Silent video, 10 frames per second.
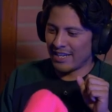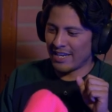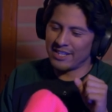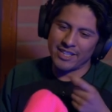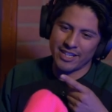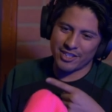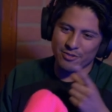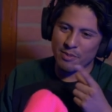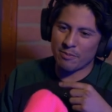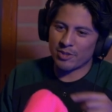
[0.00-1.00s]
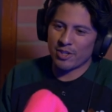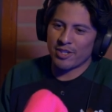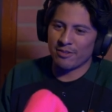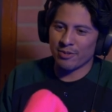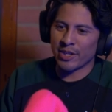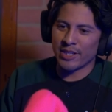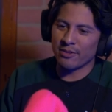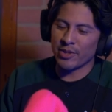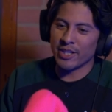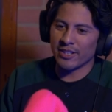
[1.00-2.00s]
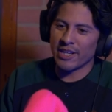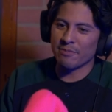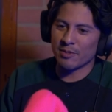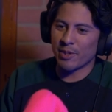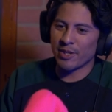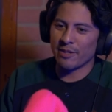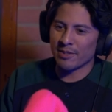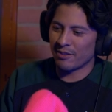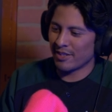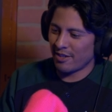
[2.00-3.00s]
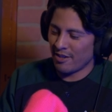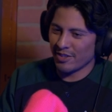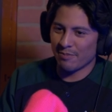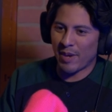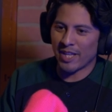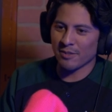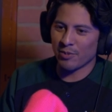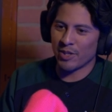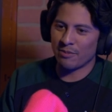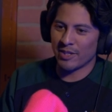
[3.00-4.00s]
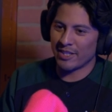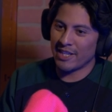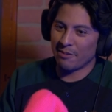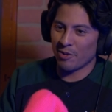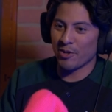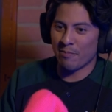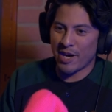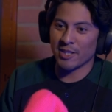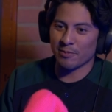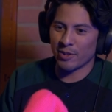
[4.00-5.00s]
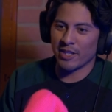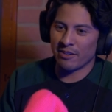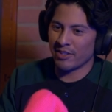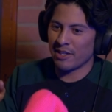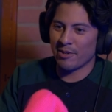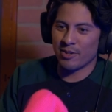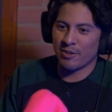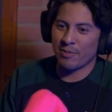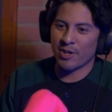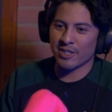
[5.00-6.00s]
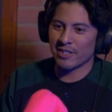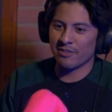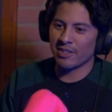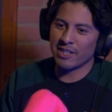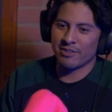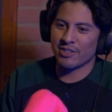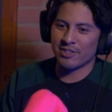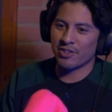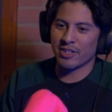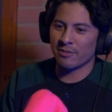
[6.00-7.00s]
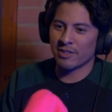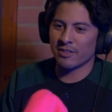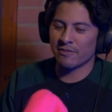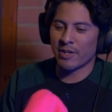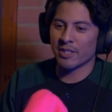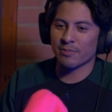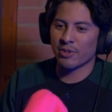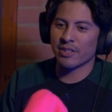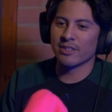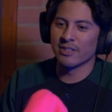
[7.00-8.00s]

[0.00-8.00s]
and then I just remember starting re- reading names, beer names, and I was like, "Oh, this is Ballast Point." I'm like, "Dan, I'm going to Ballast Point." Like every time I go to bars and everything, I was just drinking tons of Ballast Point.